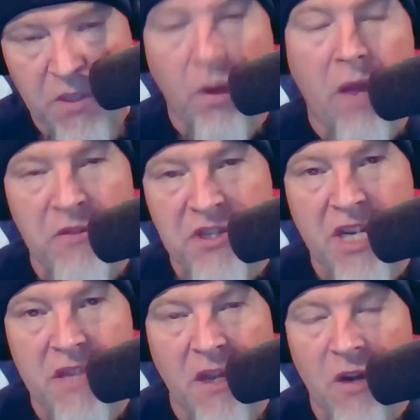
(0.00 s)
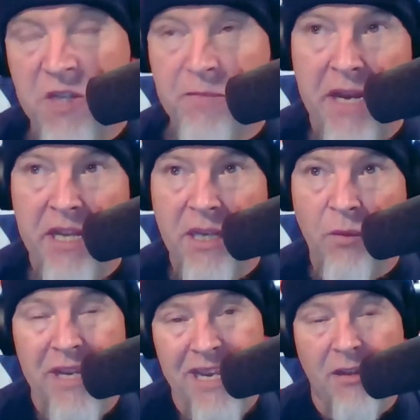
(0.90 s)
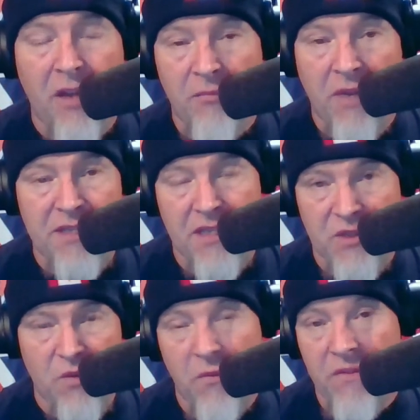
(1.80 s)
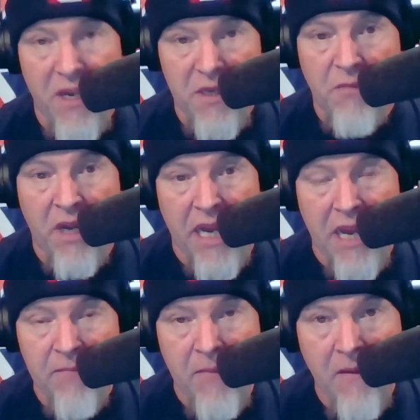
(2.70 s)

So while they're sitting there speculating what Elon Musk is doing with his money,